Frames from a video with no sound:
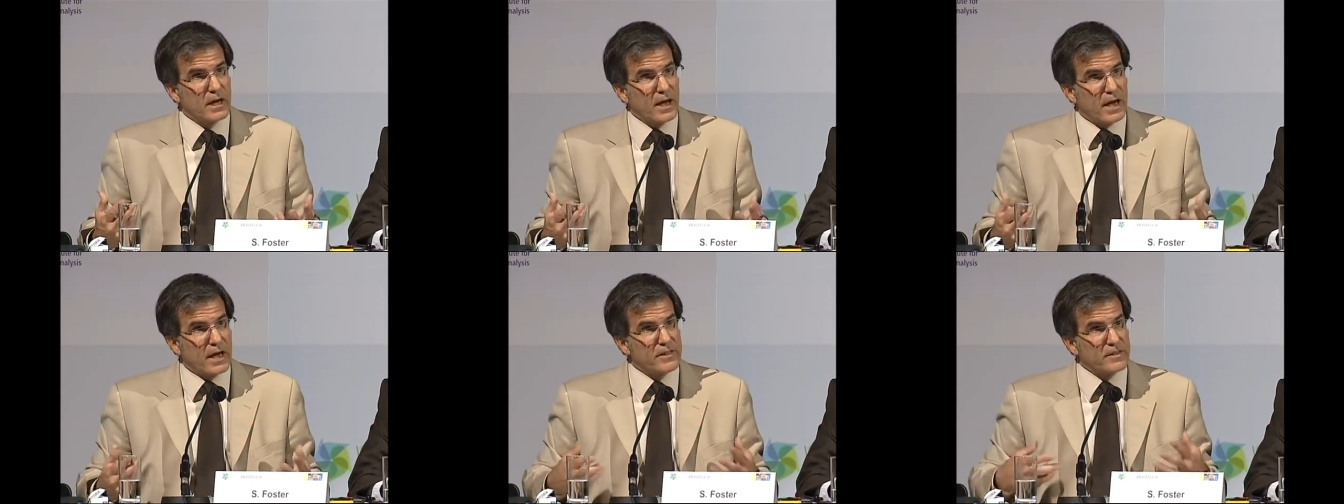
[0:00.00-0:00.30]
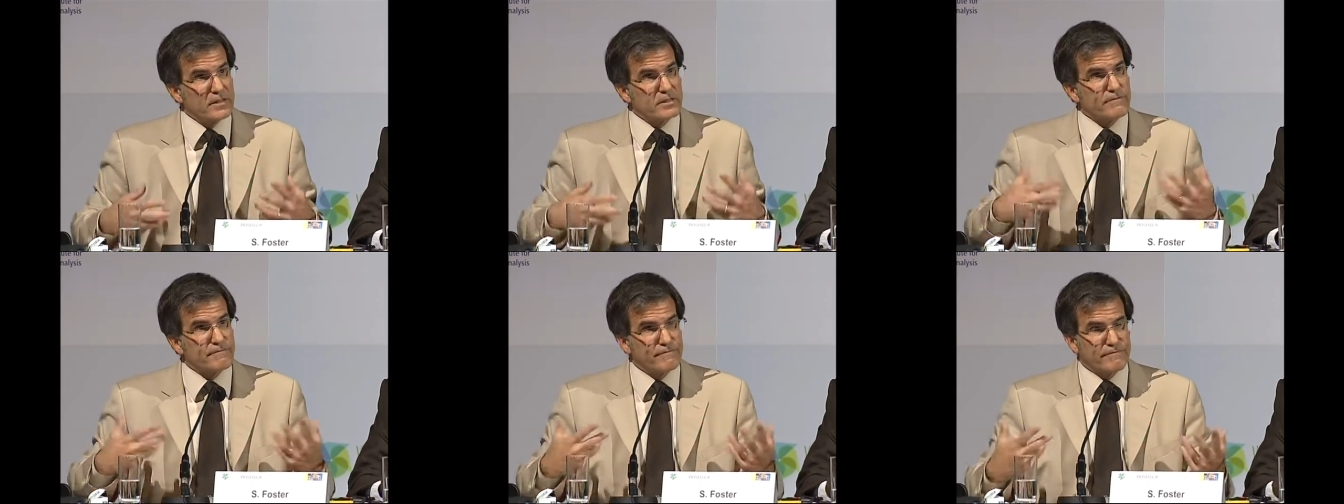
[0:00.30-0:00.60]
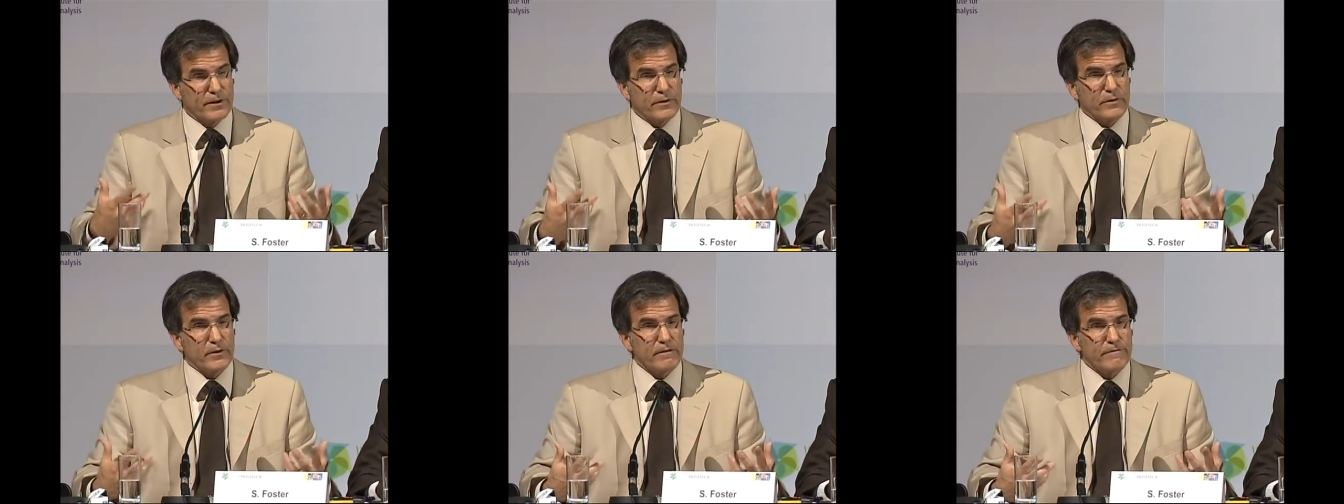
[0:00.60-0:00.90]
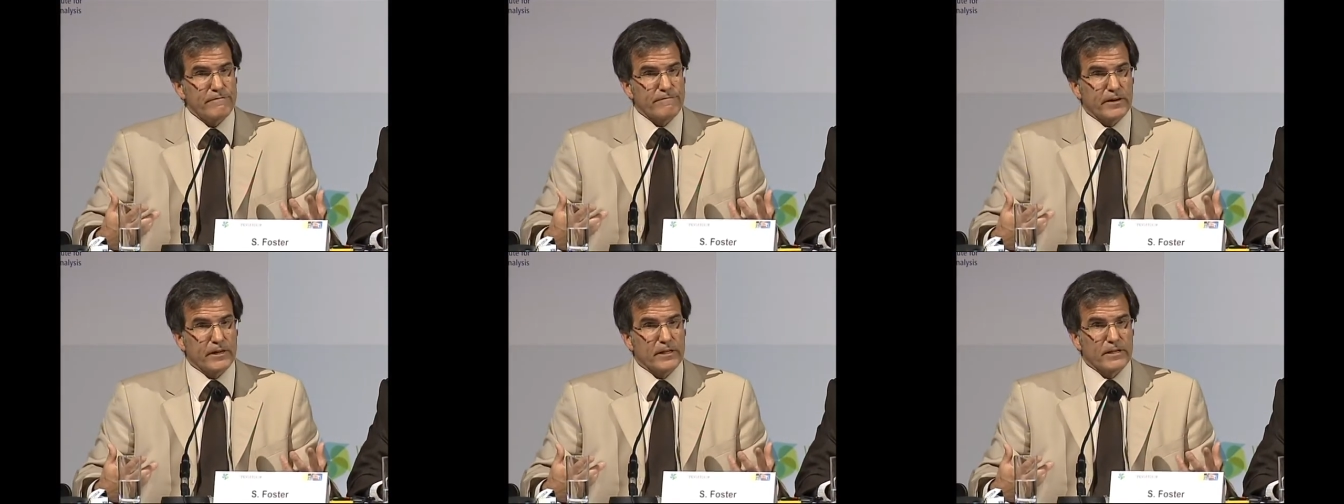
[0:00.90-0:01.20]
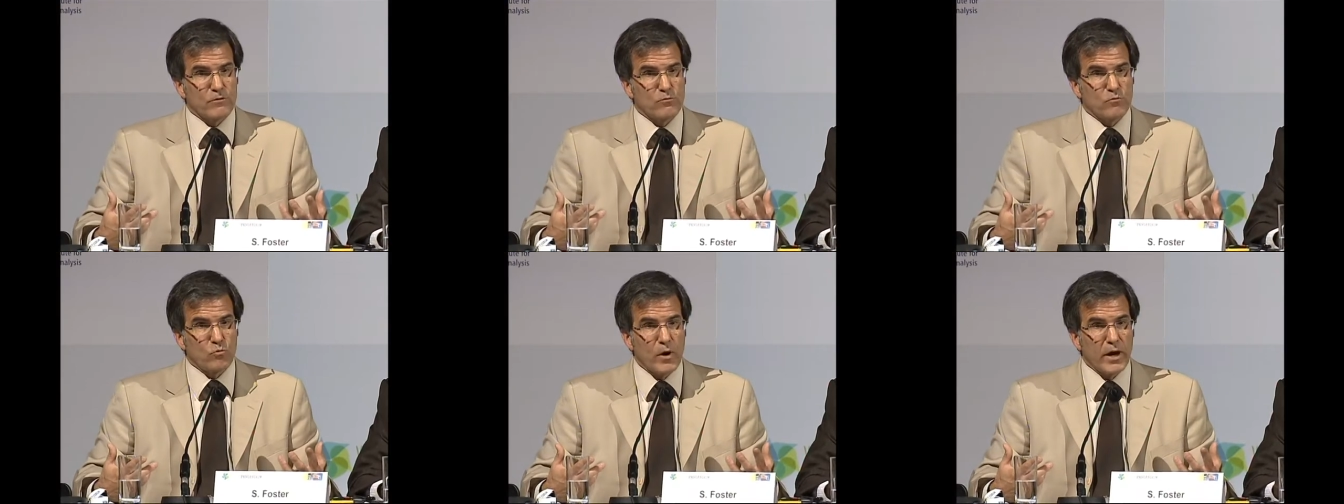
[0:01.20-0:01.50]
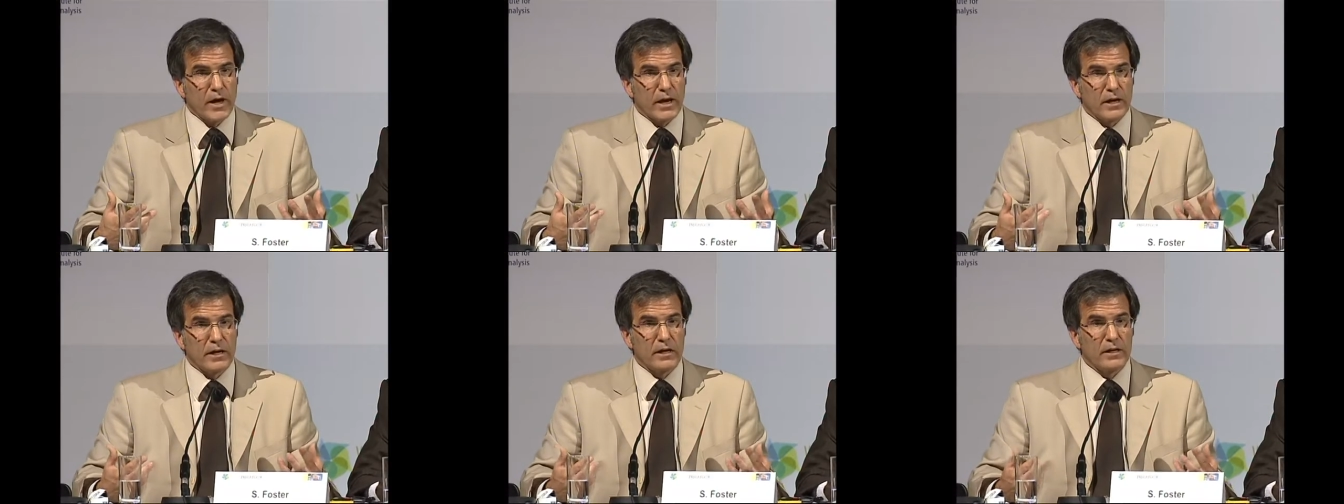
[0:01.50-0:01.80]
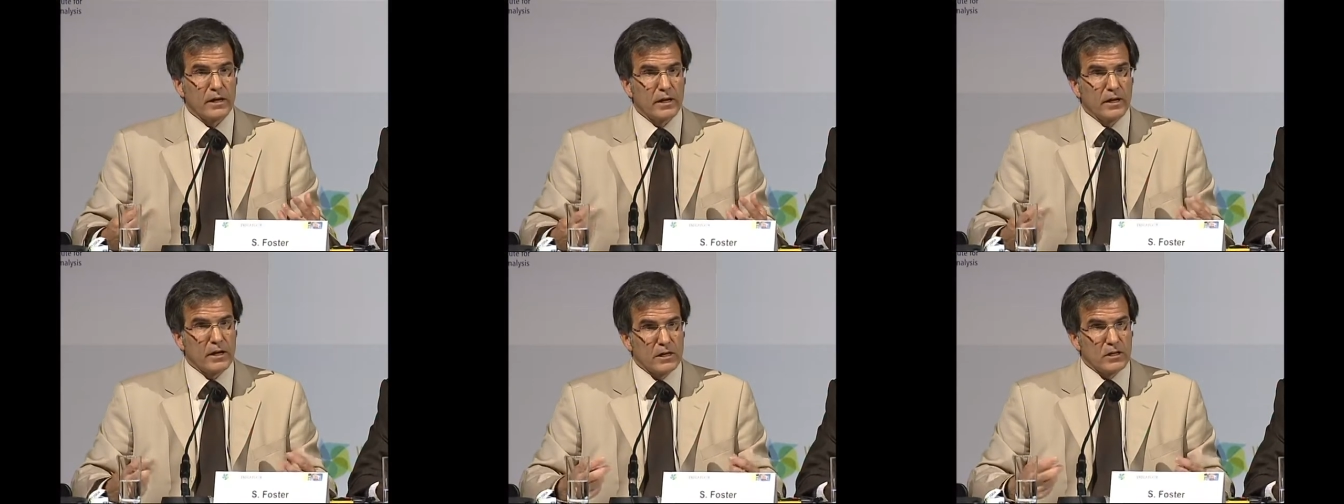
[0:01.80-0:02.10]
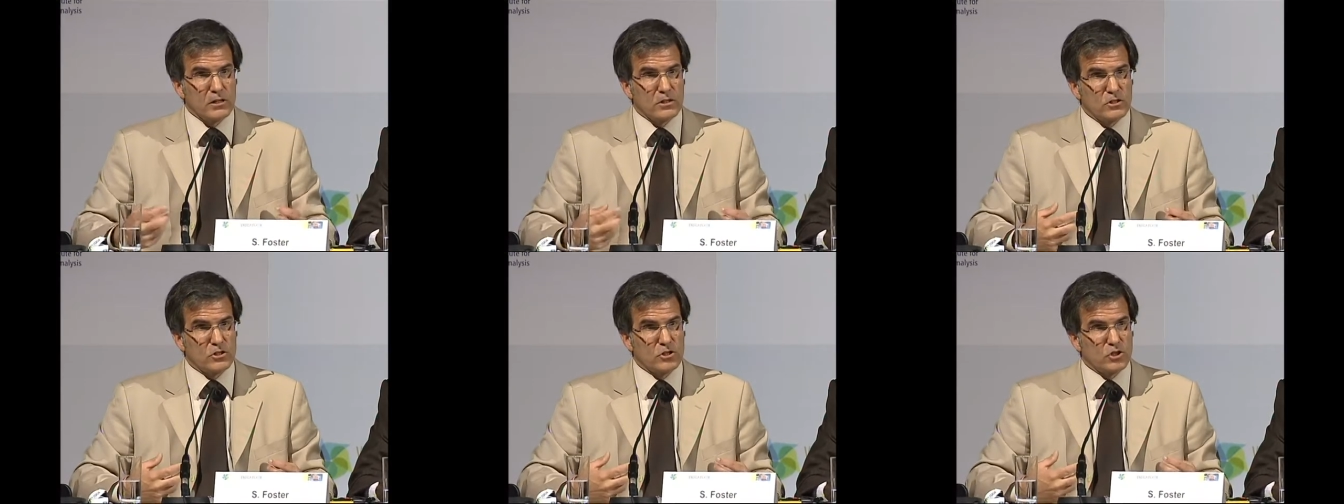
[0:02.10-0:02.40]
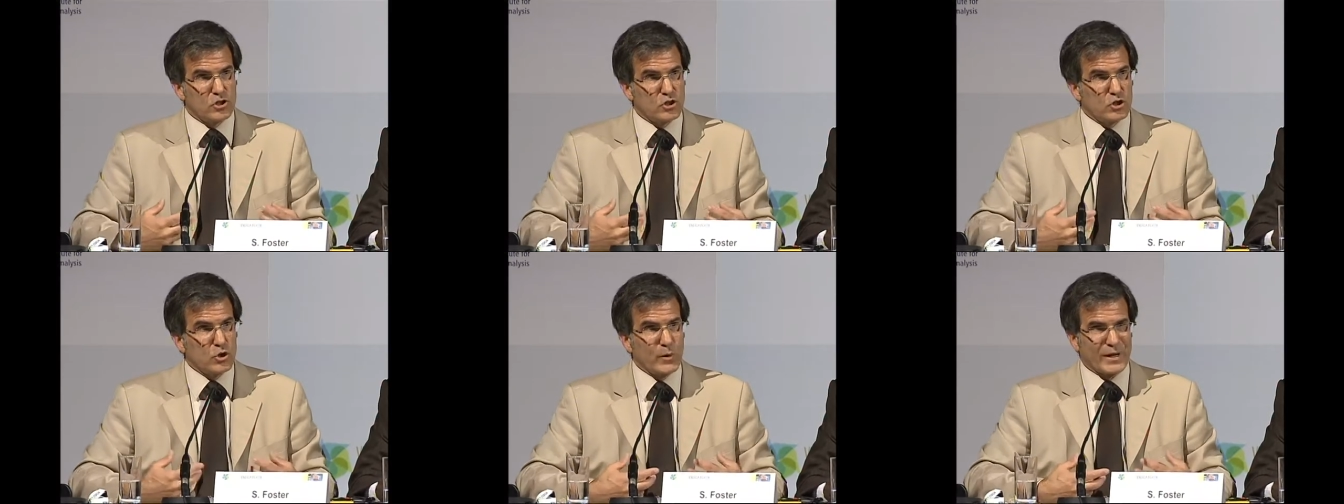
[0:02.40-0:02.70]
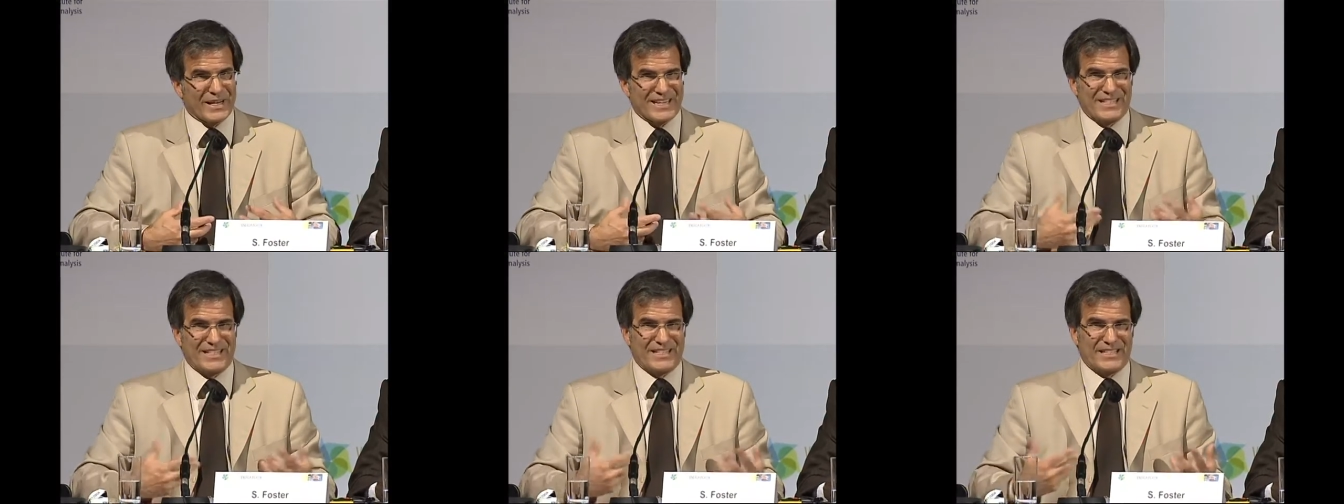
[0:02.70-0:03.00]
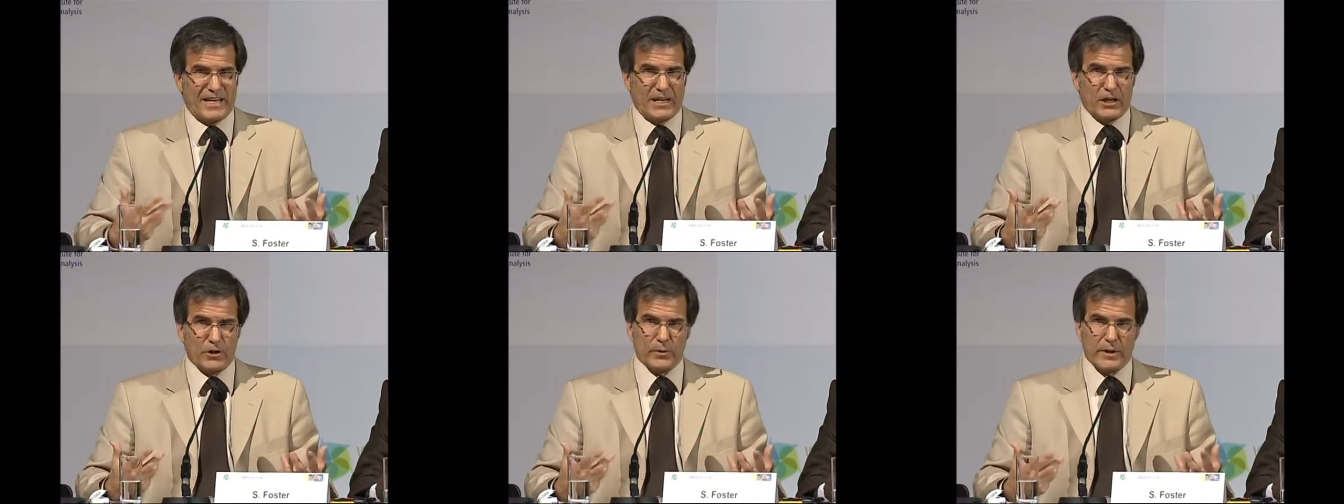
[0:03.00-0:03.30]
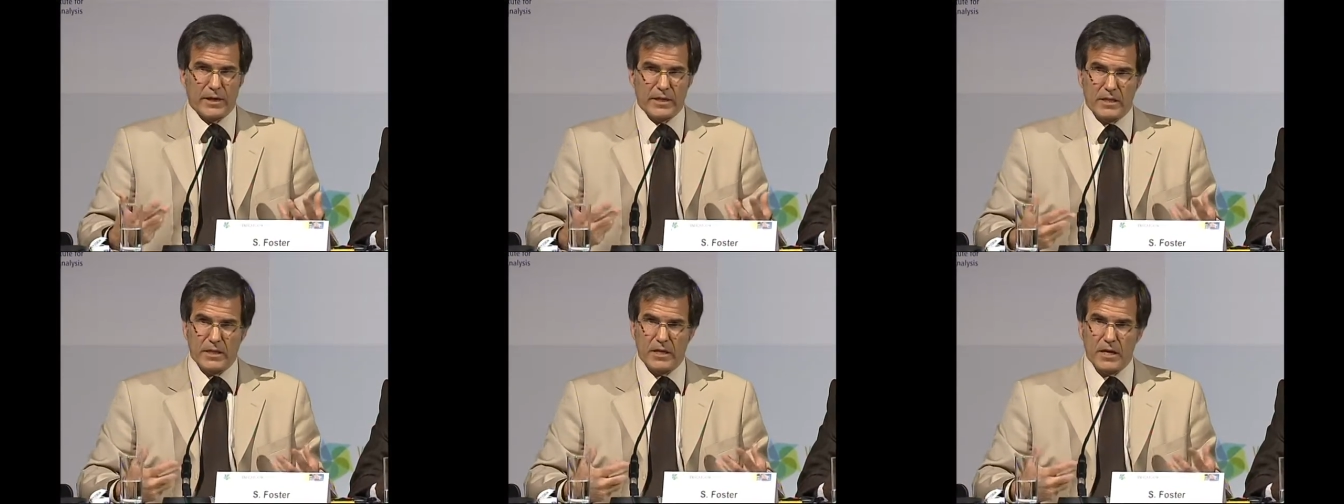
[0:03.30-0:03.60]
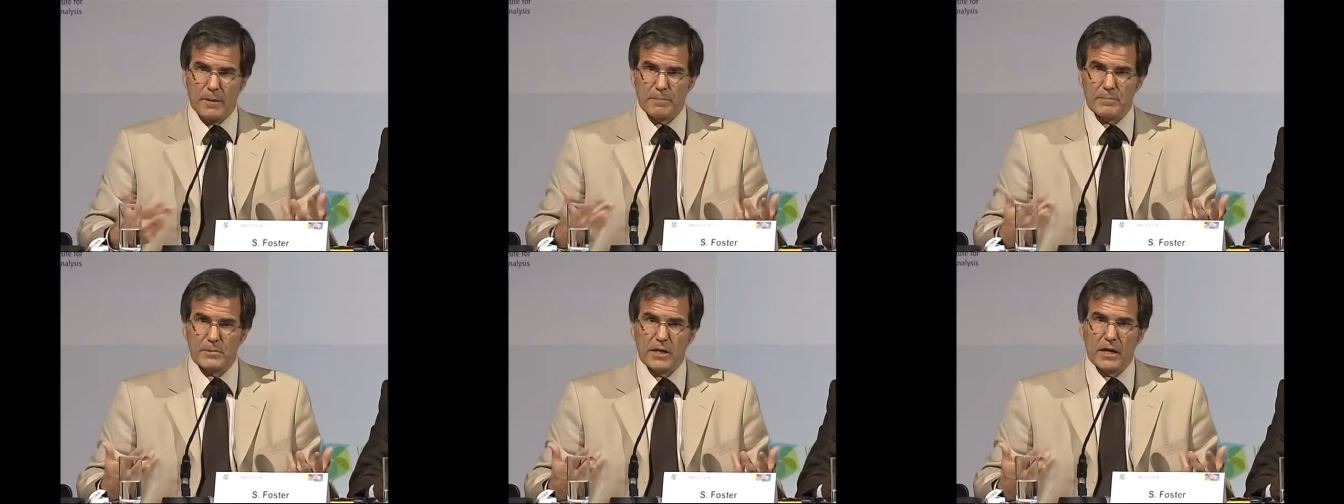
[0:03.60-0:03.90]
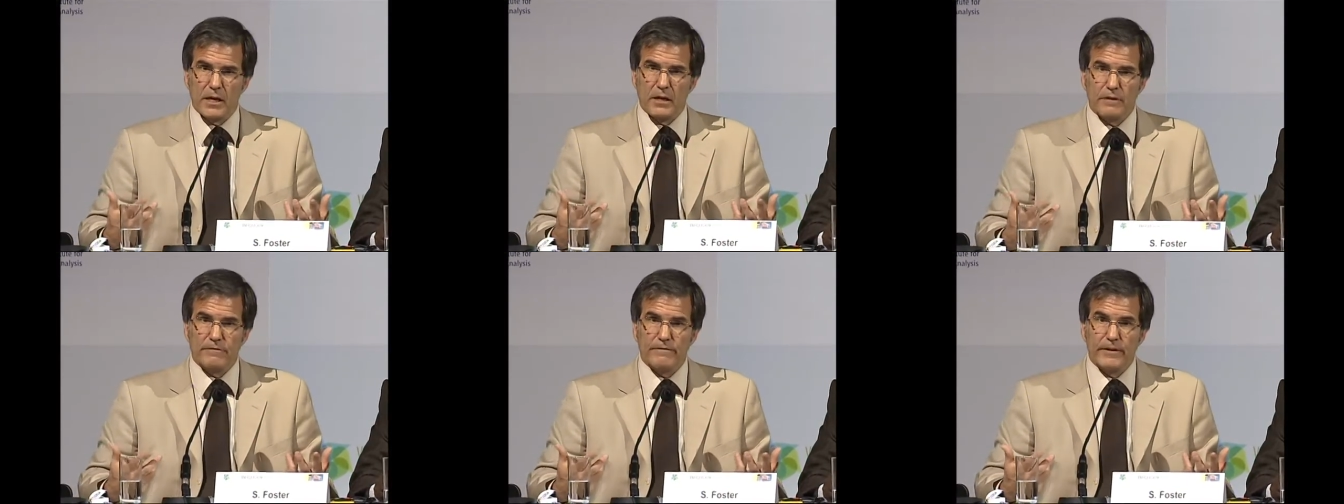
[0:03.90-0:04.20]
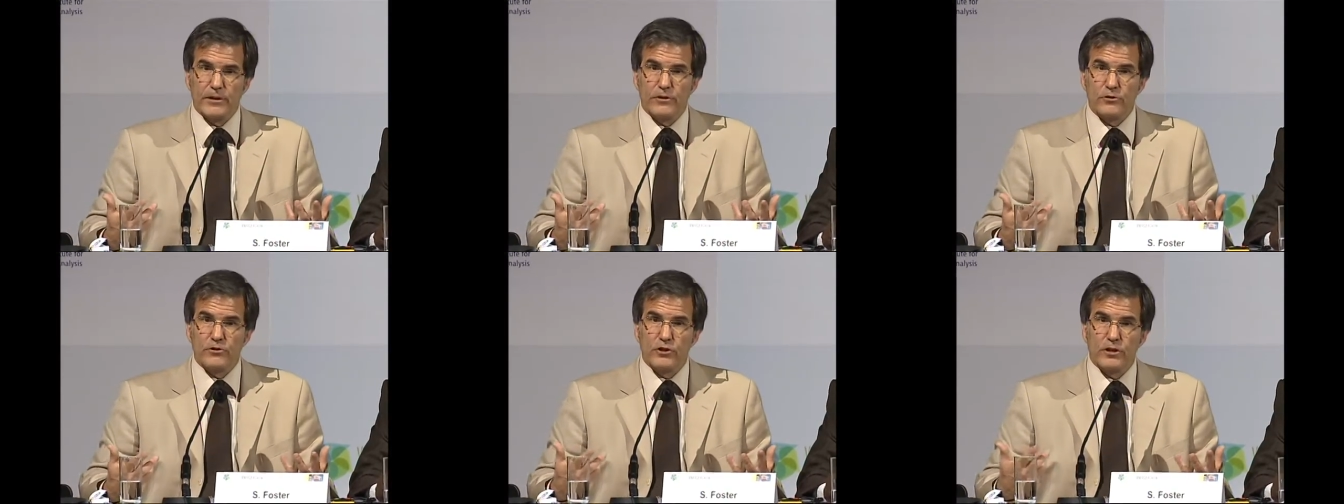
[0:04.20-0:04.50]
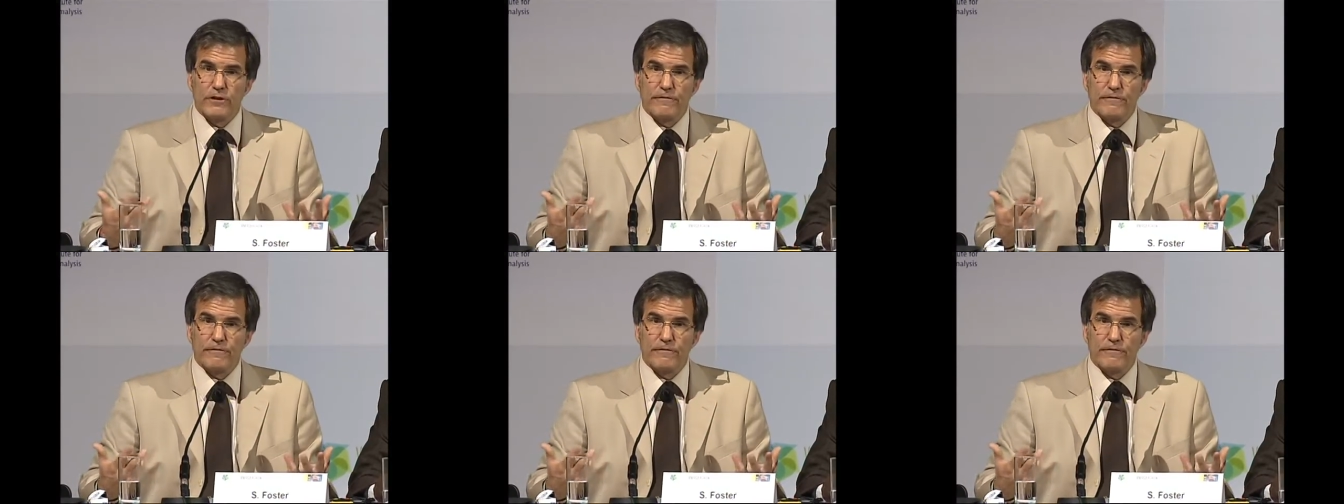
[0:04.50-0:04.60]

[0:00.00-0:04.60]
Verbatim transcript: And it's a very effective way to accelerate the uptake of energy